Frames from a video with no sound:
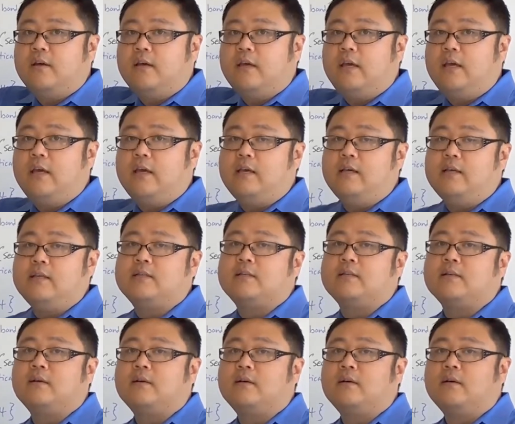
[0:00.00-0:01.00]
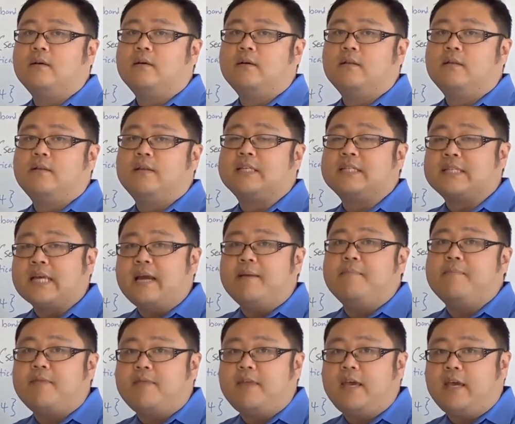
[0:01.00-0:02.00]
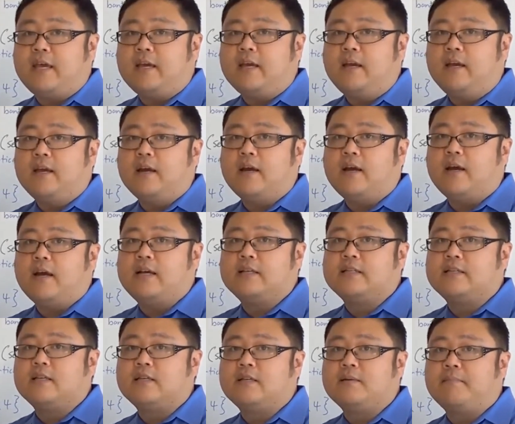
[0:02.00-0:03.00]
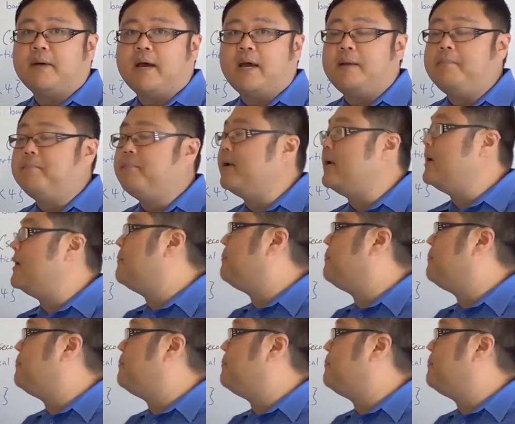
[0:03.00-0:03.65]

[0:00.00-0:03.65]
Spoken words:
is the same thing as the domain, but it